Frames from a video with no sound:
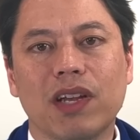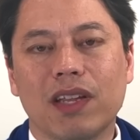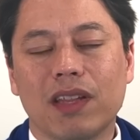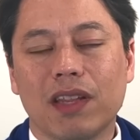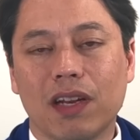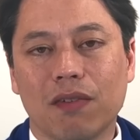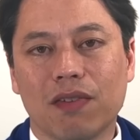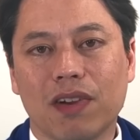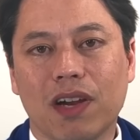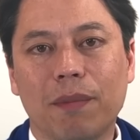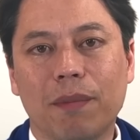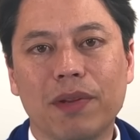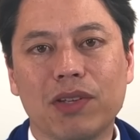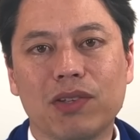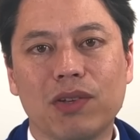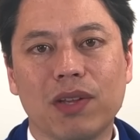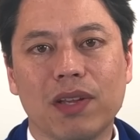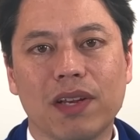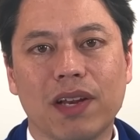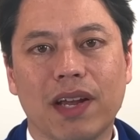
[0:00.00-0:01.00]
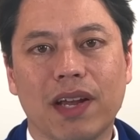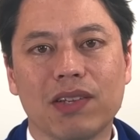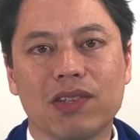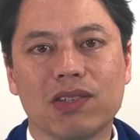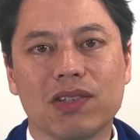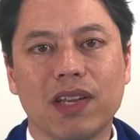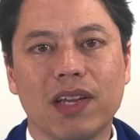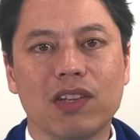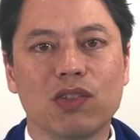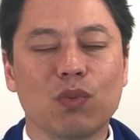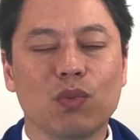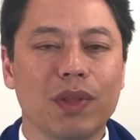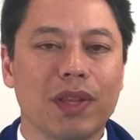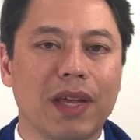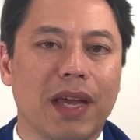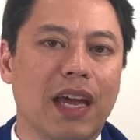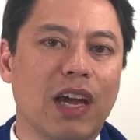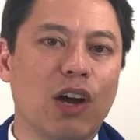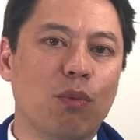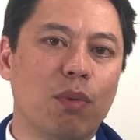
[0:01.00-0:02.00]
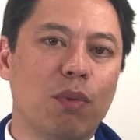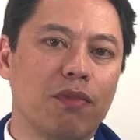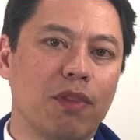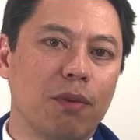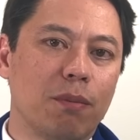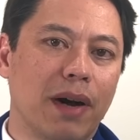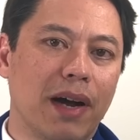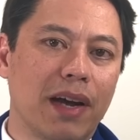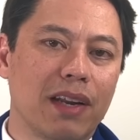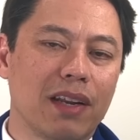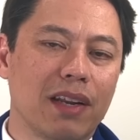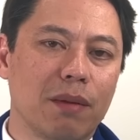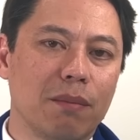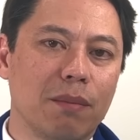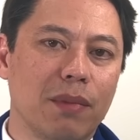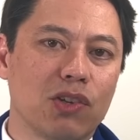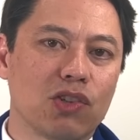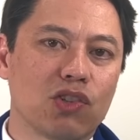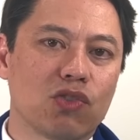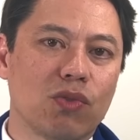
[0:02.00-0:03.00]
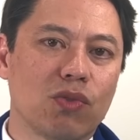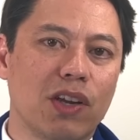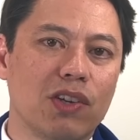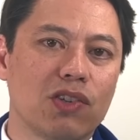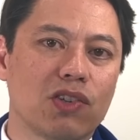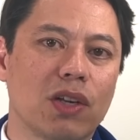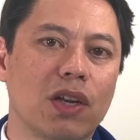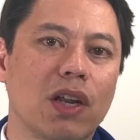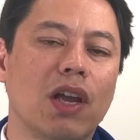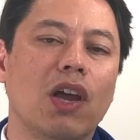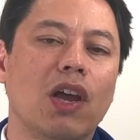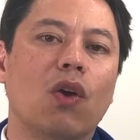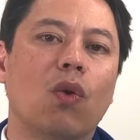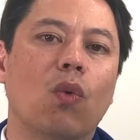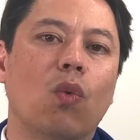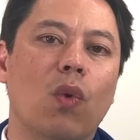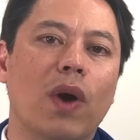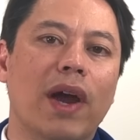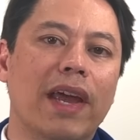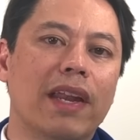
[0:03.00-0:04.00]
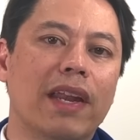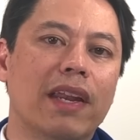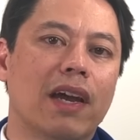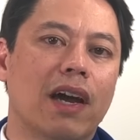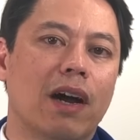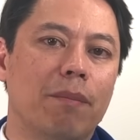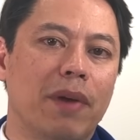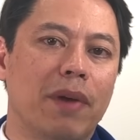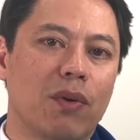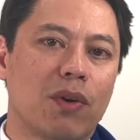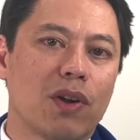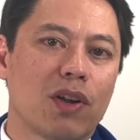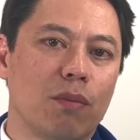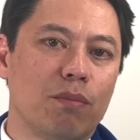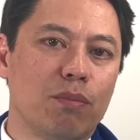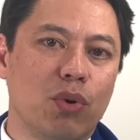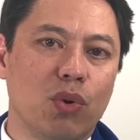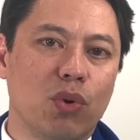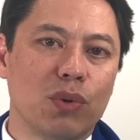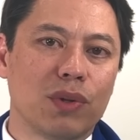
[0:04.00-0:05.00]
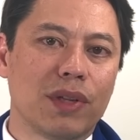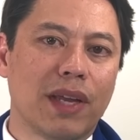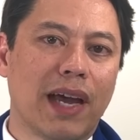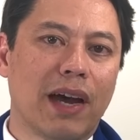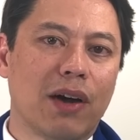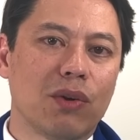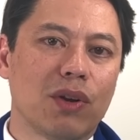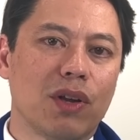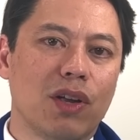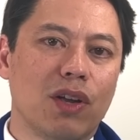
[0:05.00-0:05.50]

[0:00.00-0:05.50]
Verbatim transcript: that have come into the United States with the help of the Biden administration when America pulled out